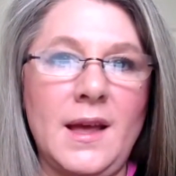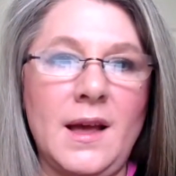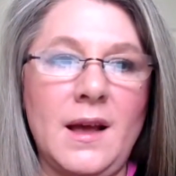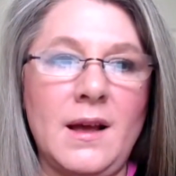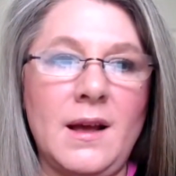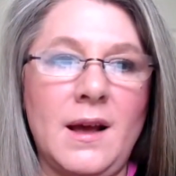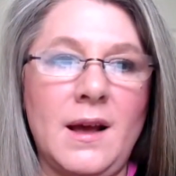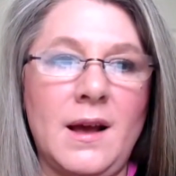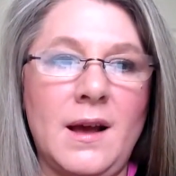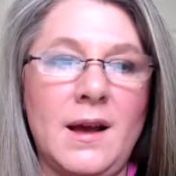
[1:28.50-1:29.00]

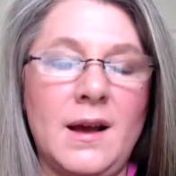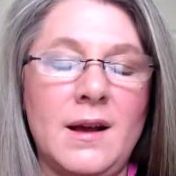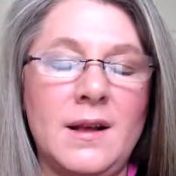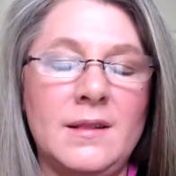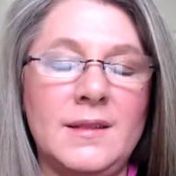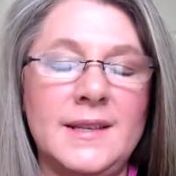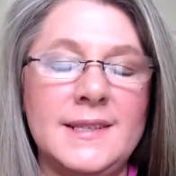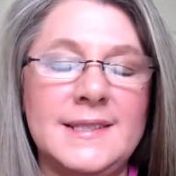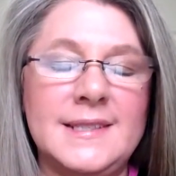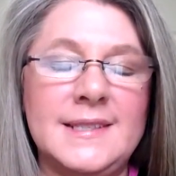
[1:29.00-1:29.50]
uh,
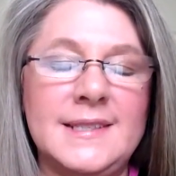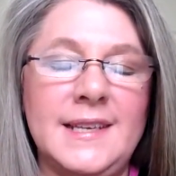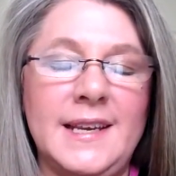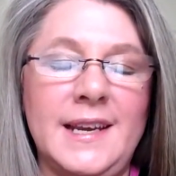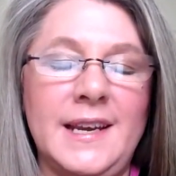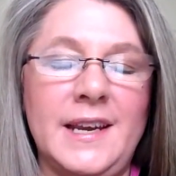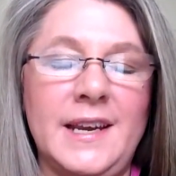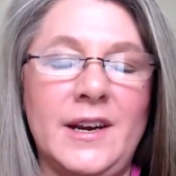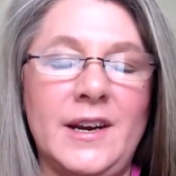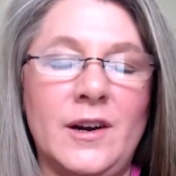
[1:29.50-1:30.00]
let's see
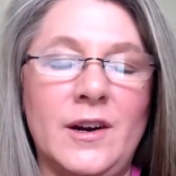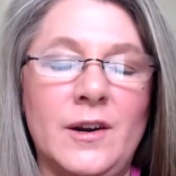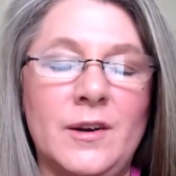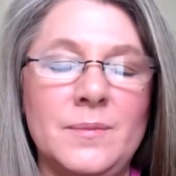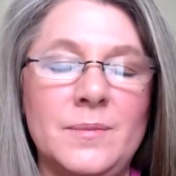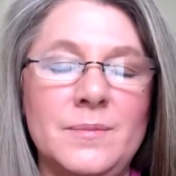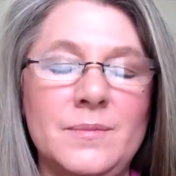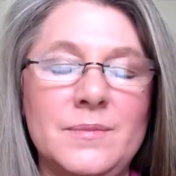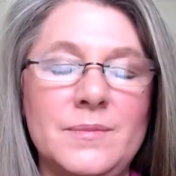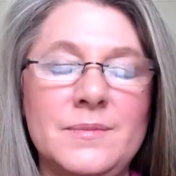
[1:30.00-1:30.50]
here.
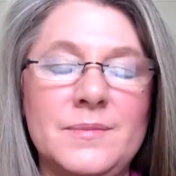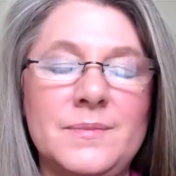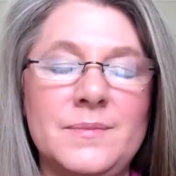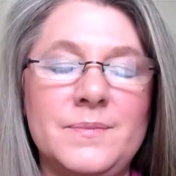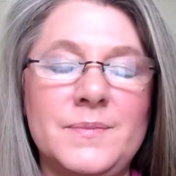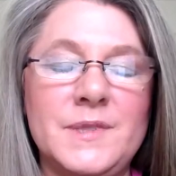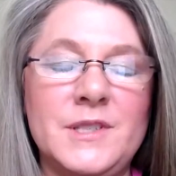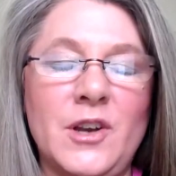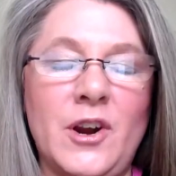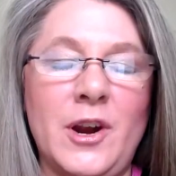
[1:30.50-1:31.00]

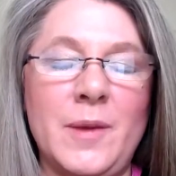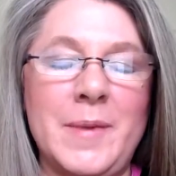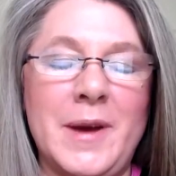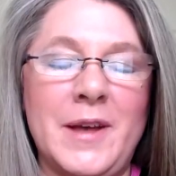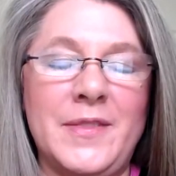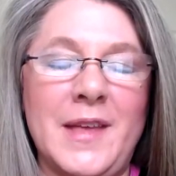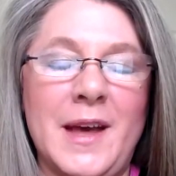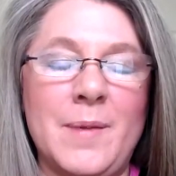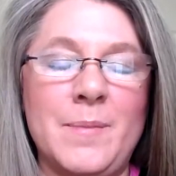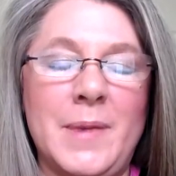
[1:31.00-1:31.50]
Sorry about
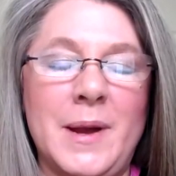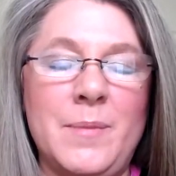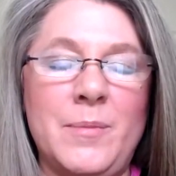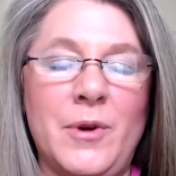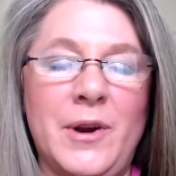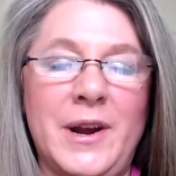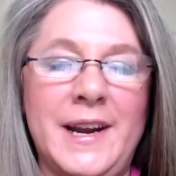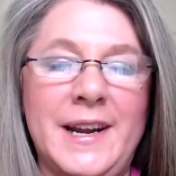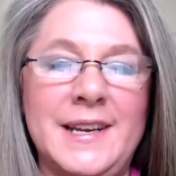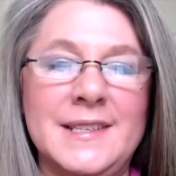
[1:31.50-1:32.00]
that. My
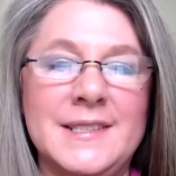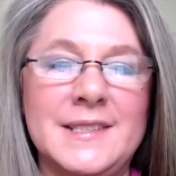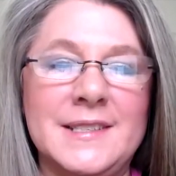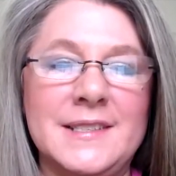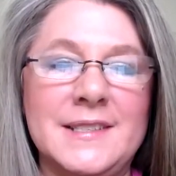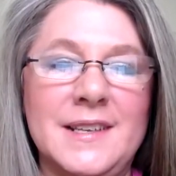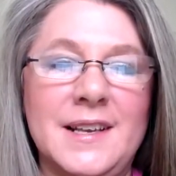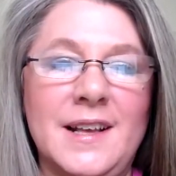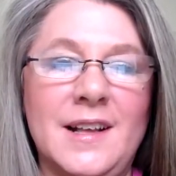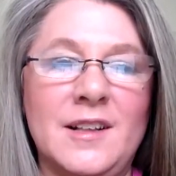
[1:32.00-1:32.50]
brain is
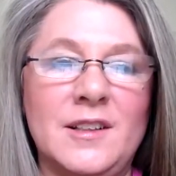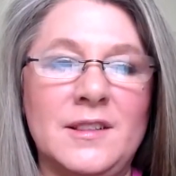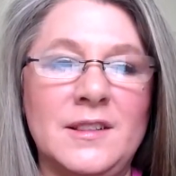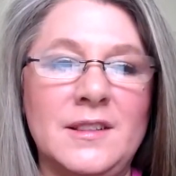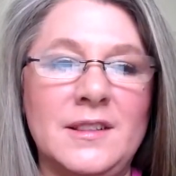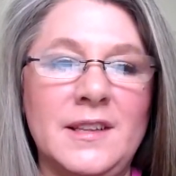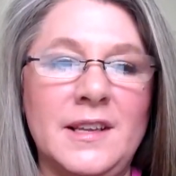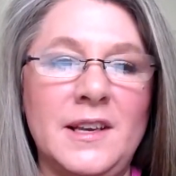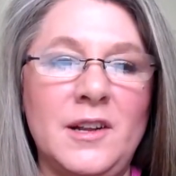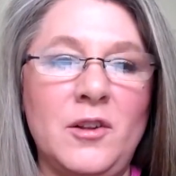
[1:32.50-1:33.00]
a
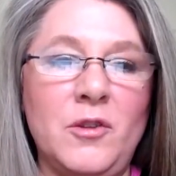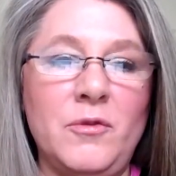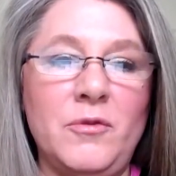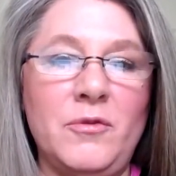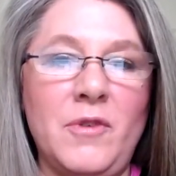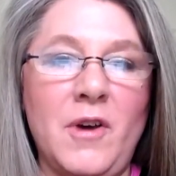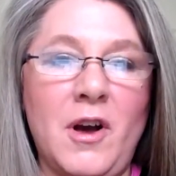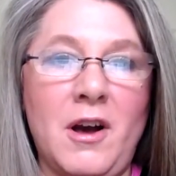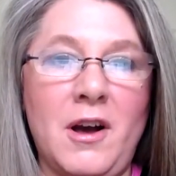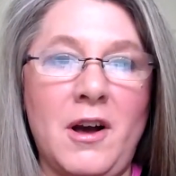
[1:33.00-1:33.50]
little
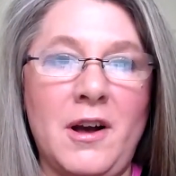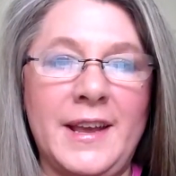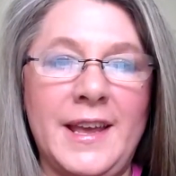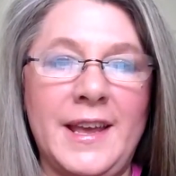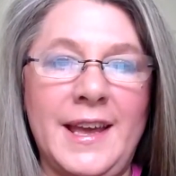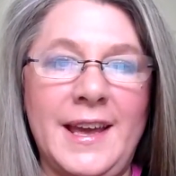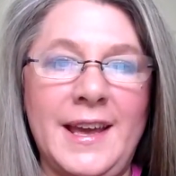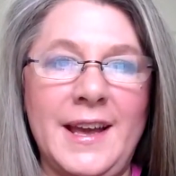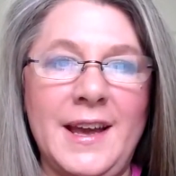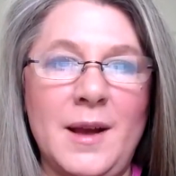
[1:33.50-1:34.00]

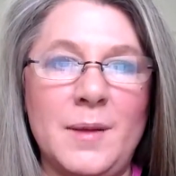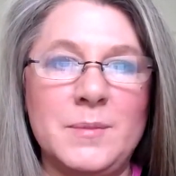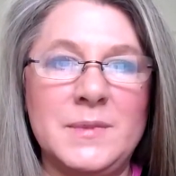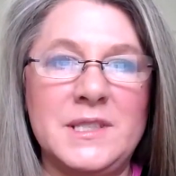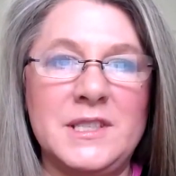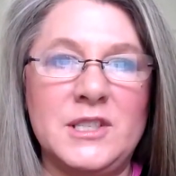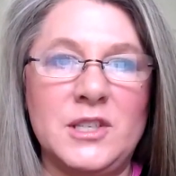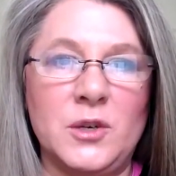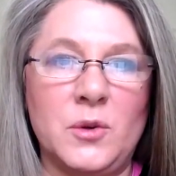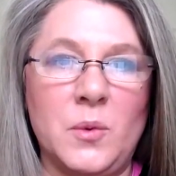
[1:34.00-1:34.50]
foggy. I'm
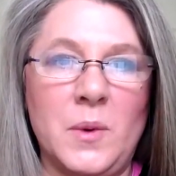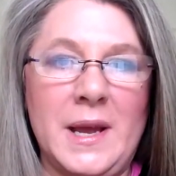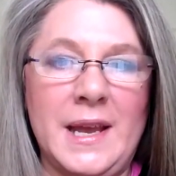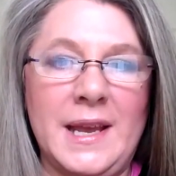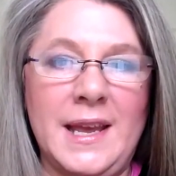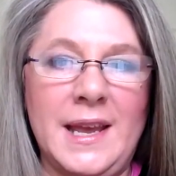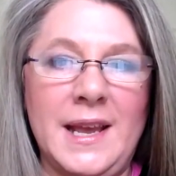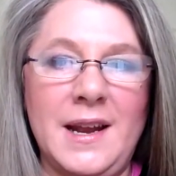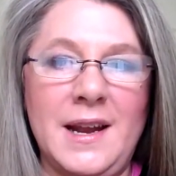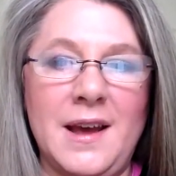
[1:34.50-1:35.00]
still
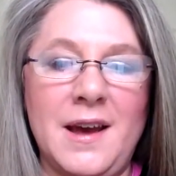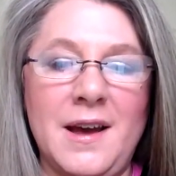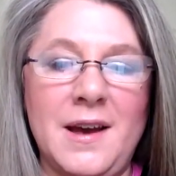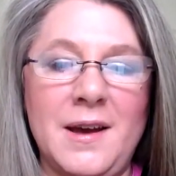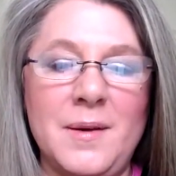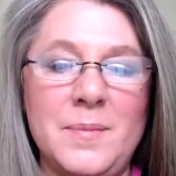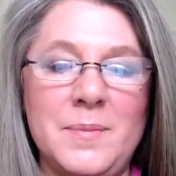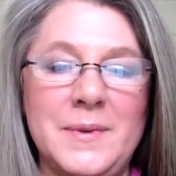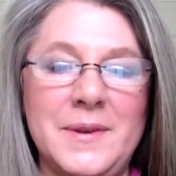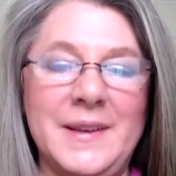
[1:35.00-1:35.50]
waking
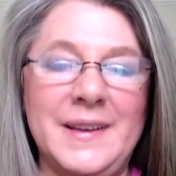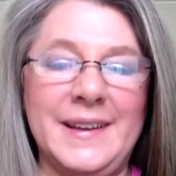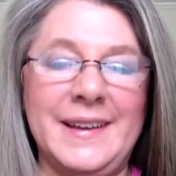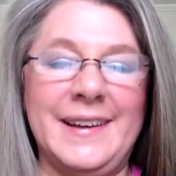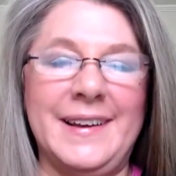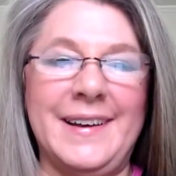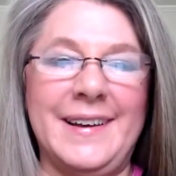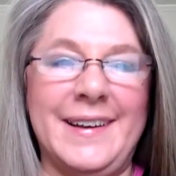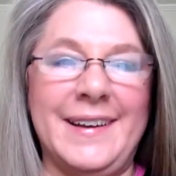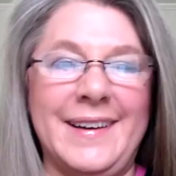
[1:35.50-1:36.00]

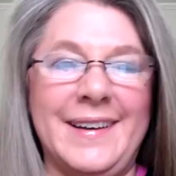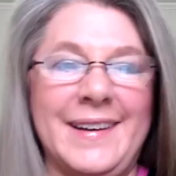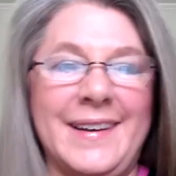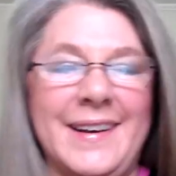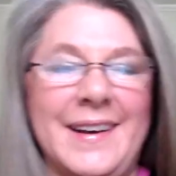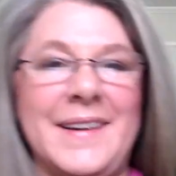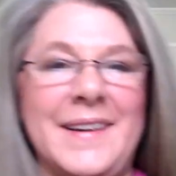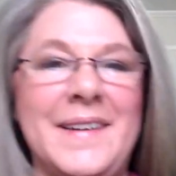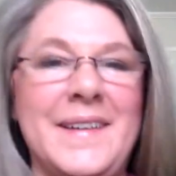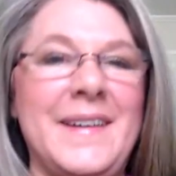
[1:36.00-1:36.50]

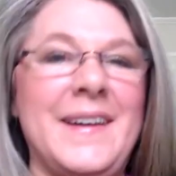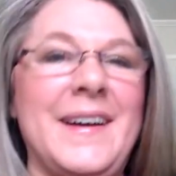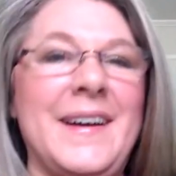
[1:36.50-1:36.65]
up.